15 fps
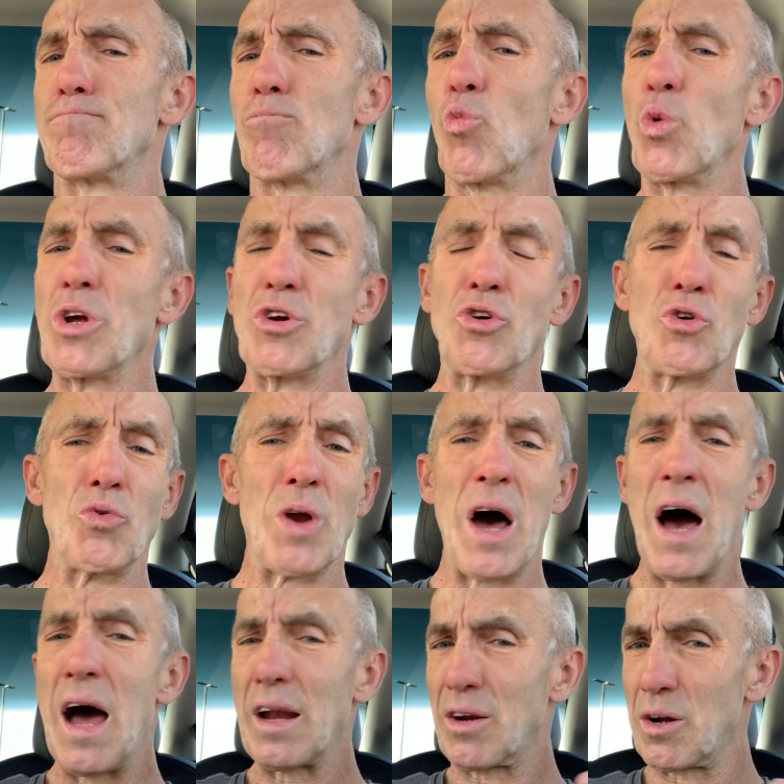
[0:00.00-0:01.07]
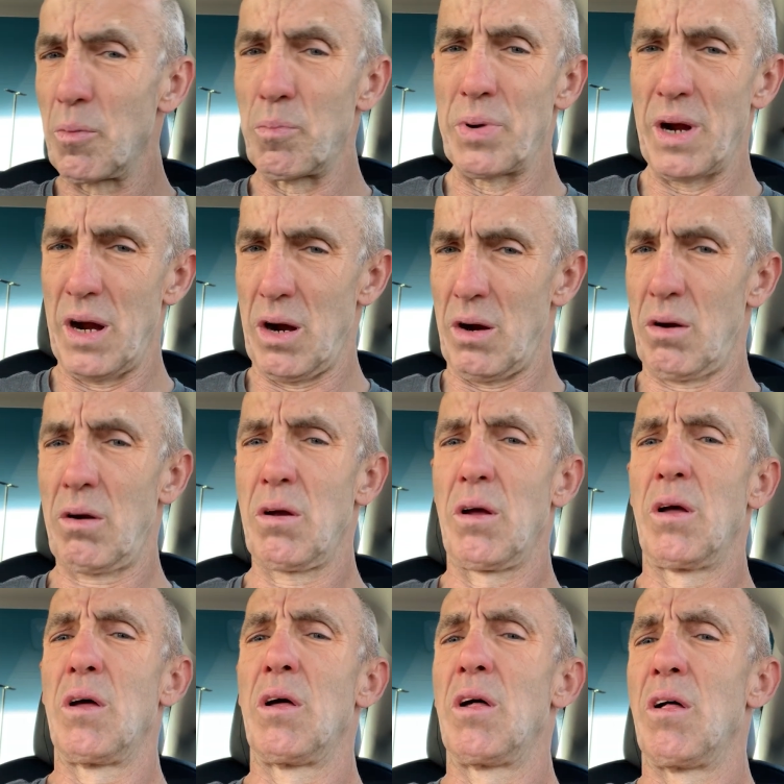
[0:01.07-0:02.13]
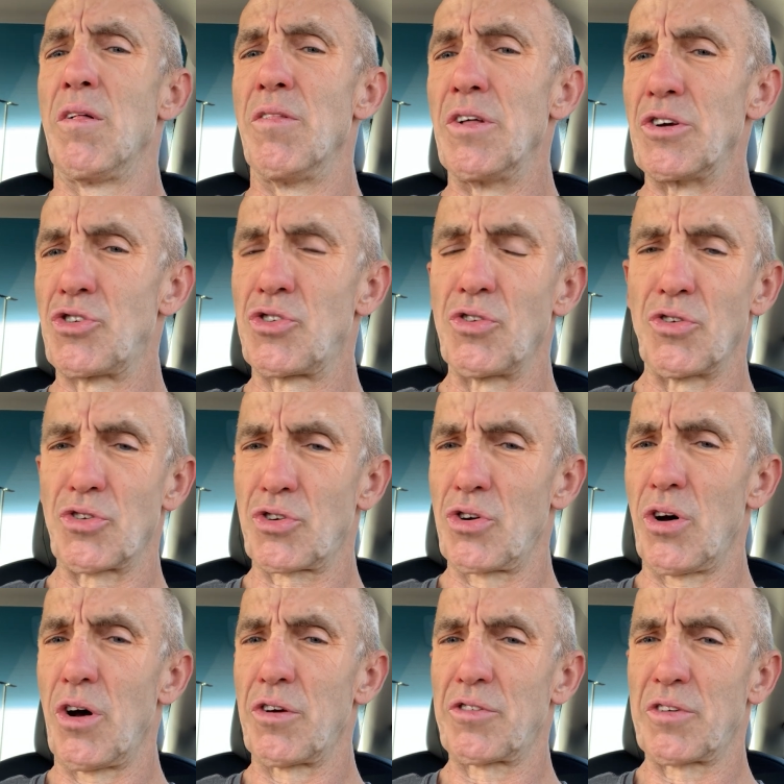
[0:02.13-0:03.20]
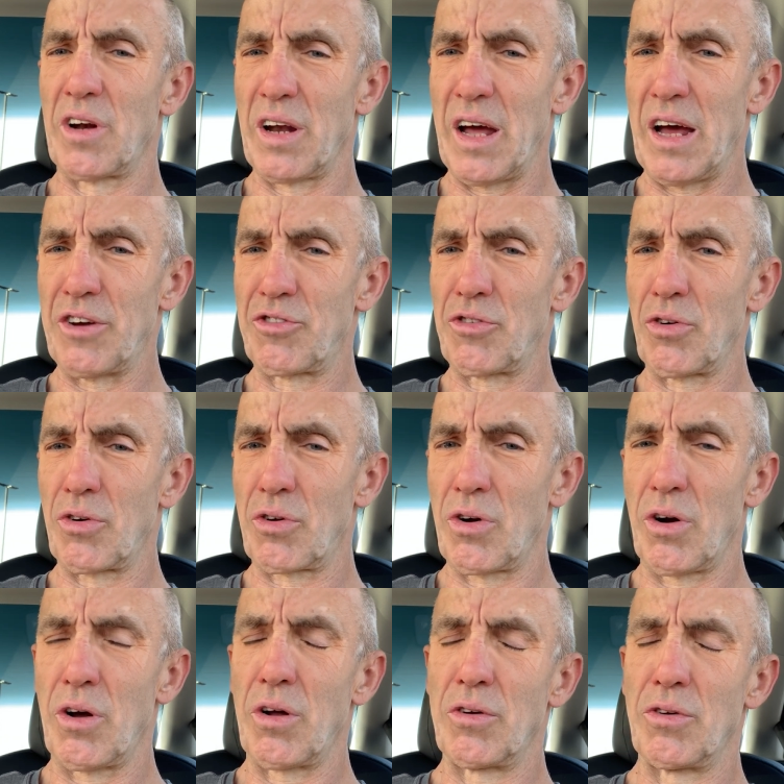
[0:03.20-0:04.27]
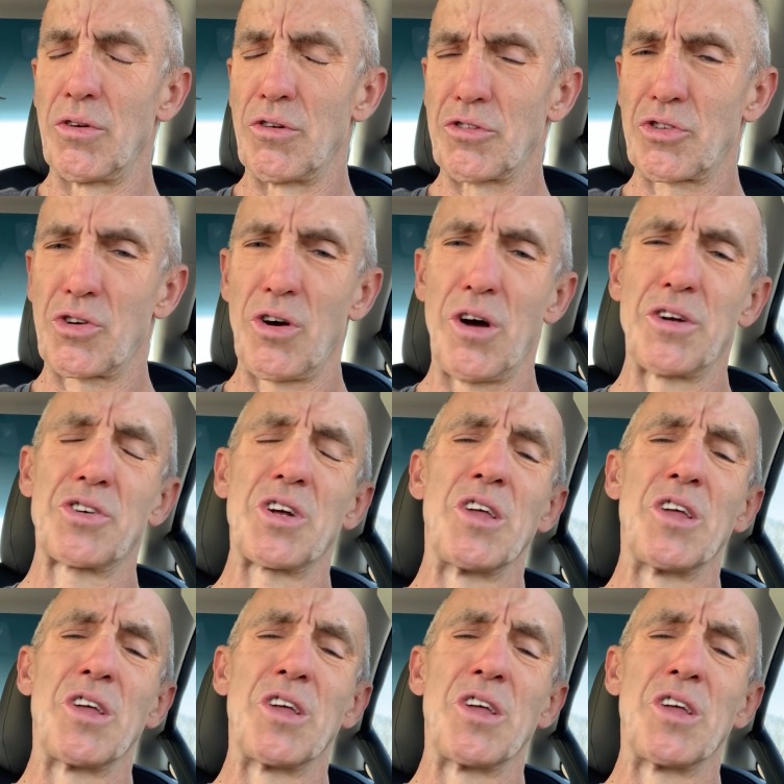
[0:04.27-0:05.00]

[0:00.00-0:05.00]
We do not compare this year's cost to last year's cost.